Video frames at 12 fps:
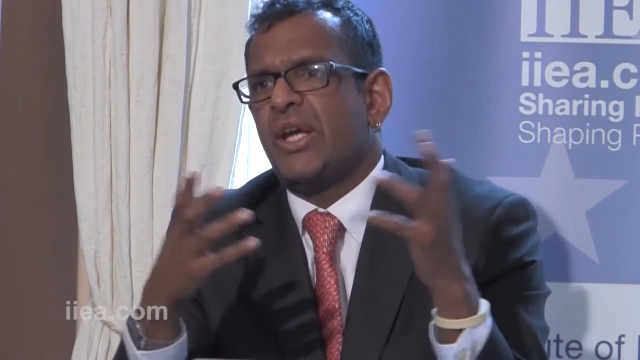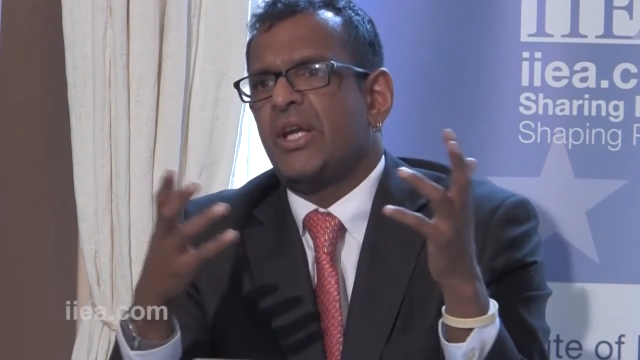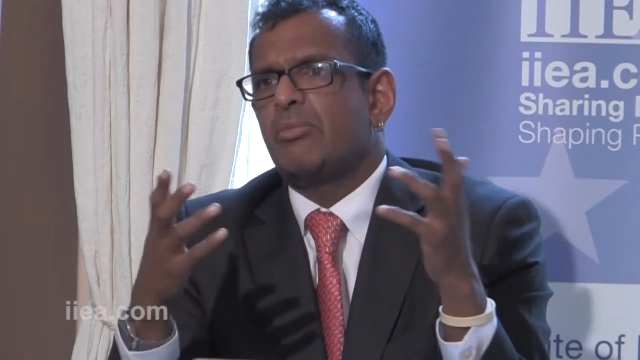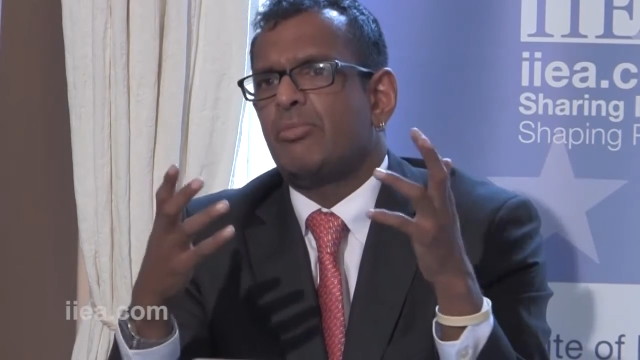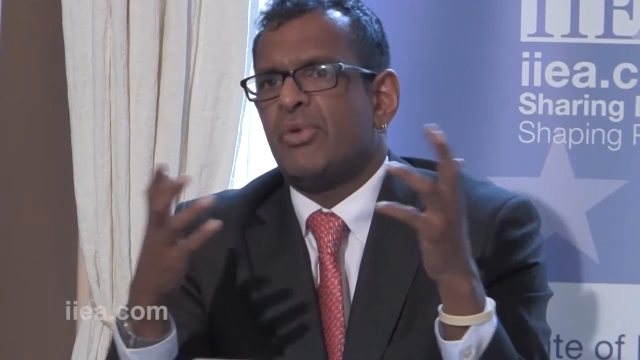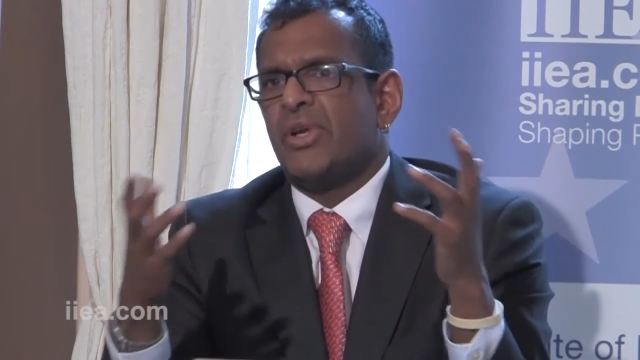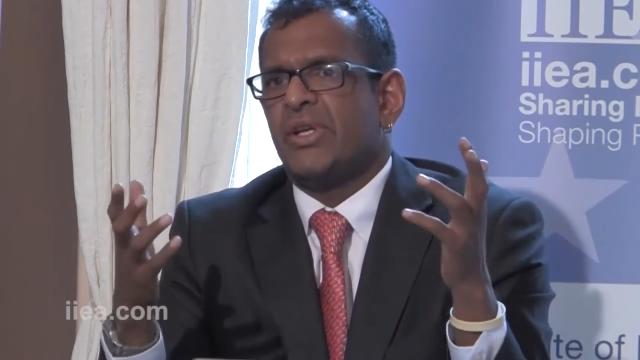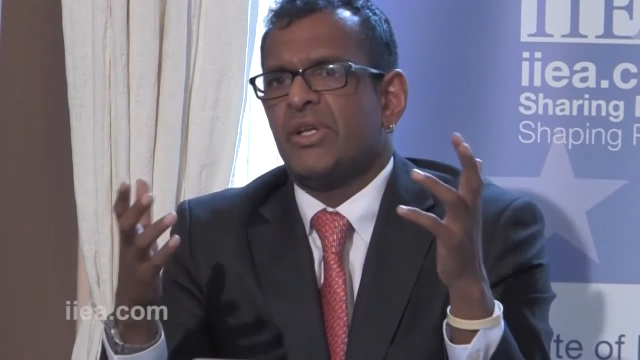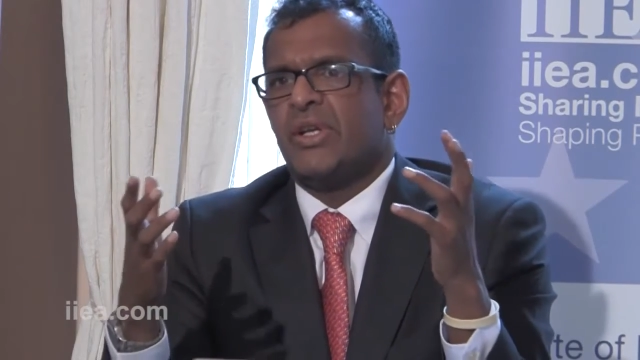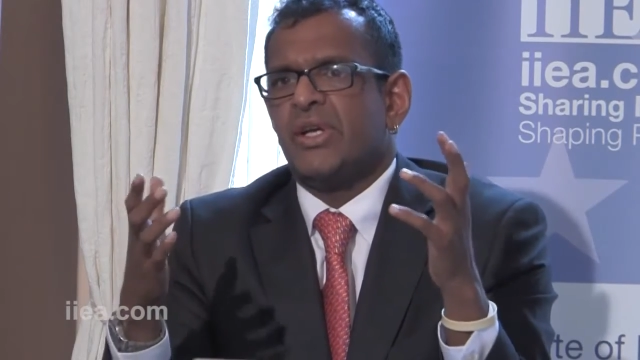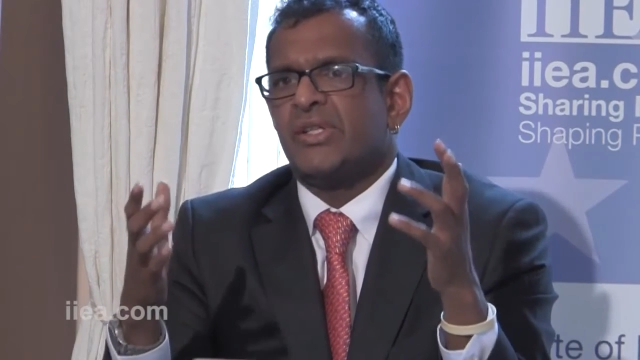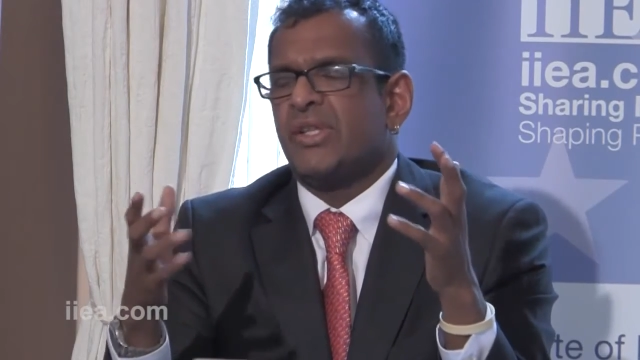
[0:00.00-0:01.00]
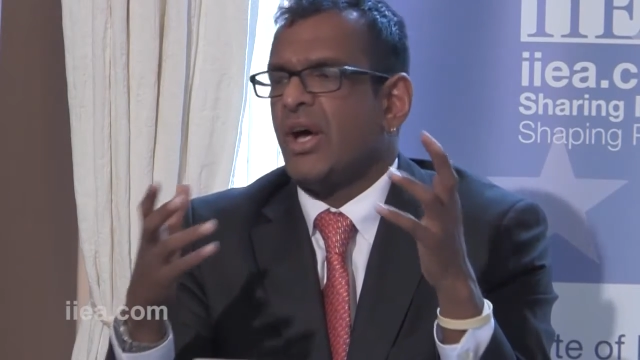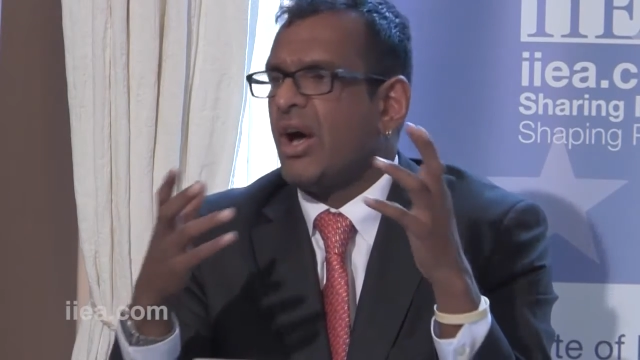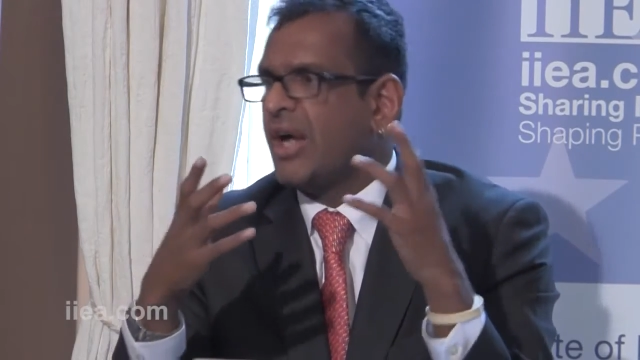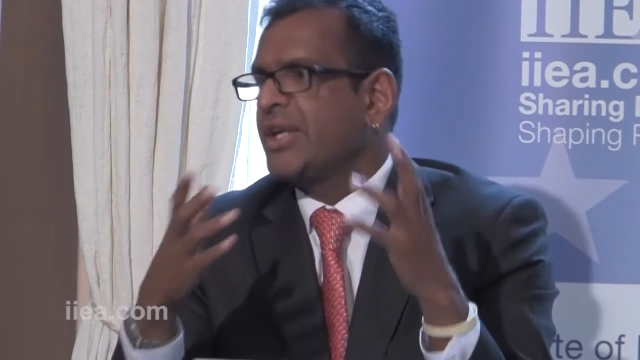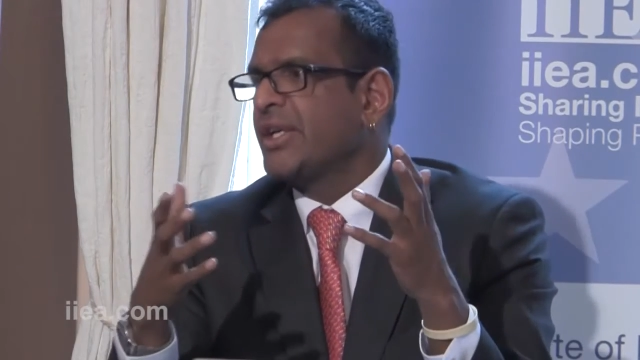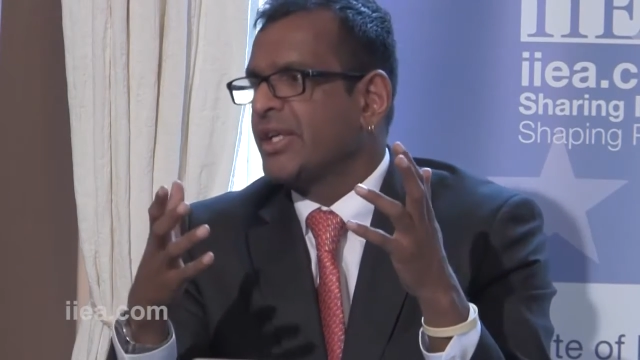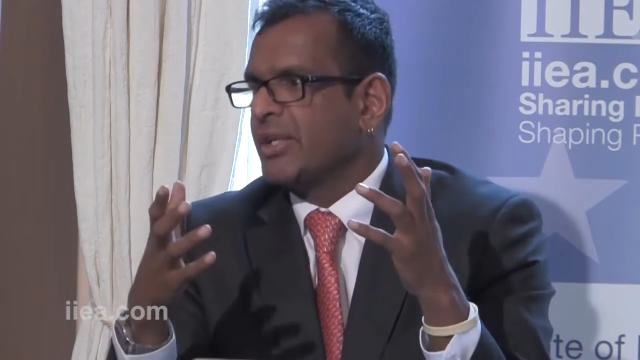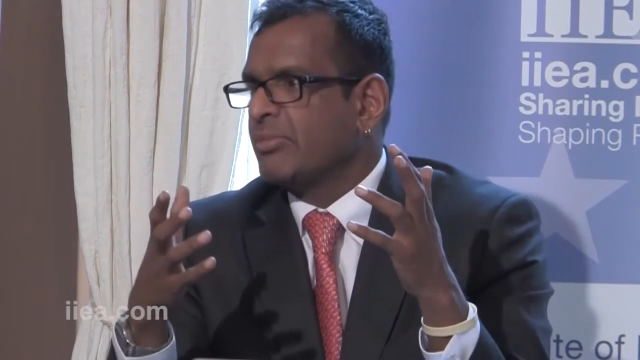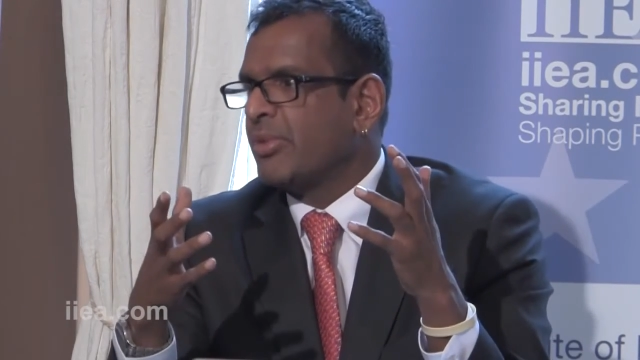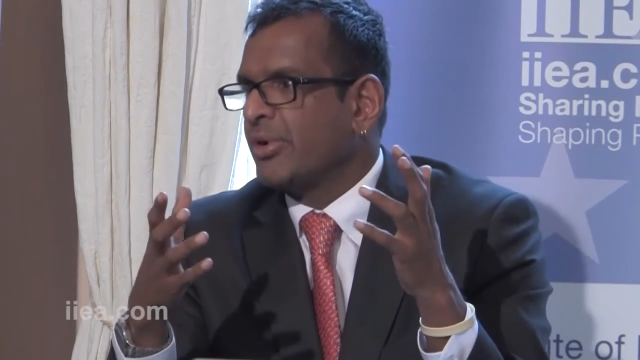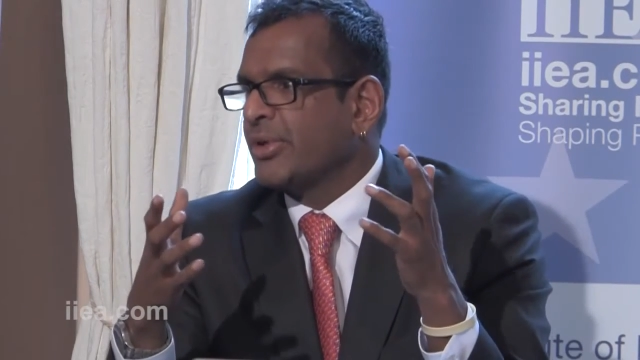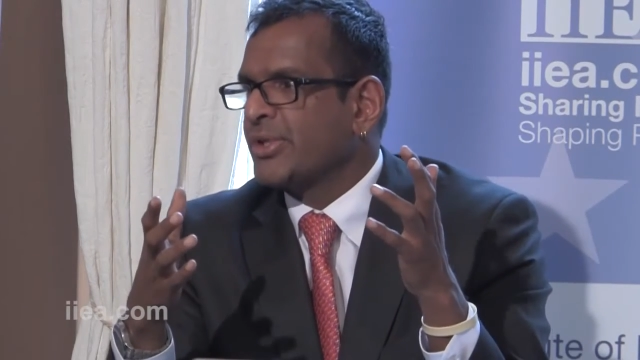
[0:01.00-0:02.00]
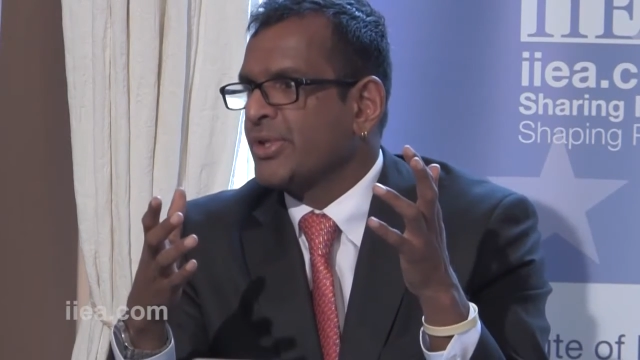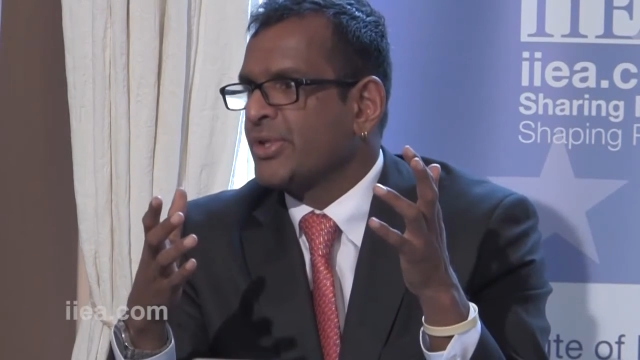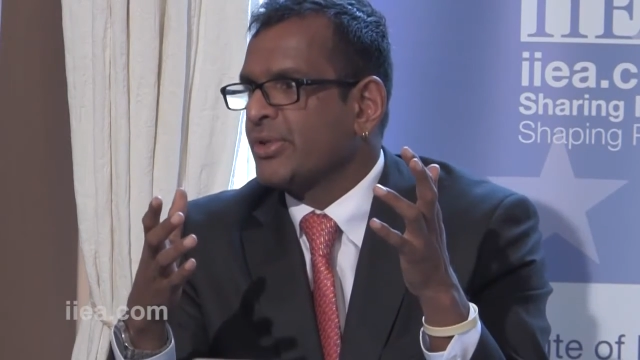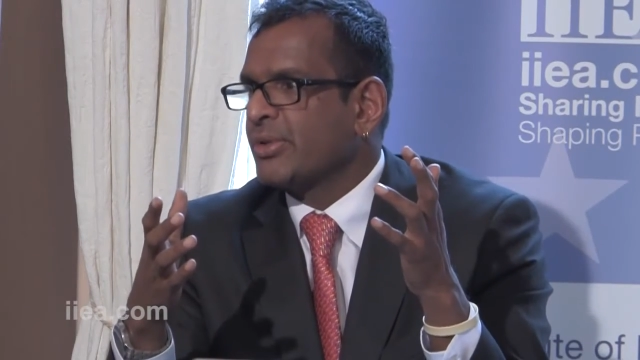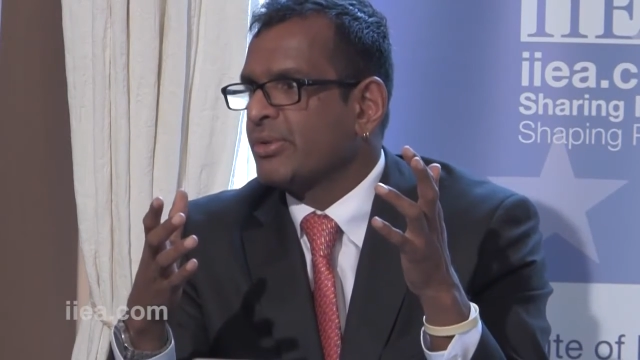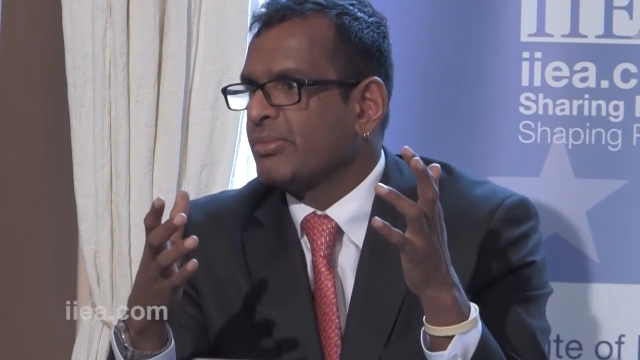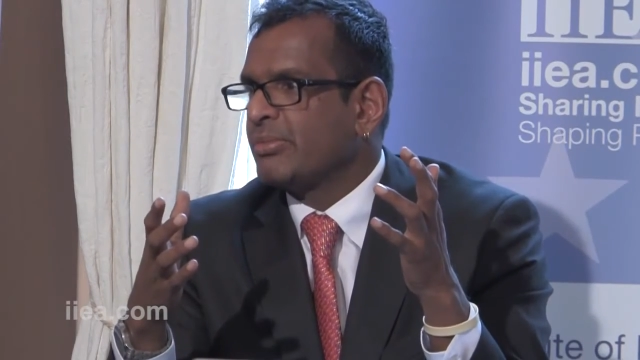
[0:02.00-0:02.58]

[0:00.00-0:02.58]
in Britain as the Heineken politician,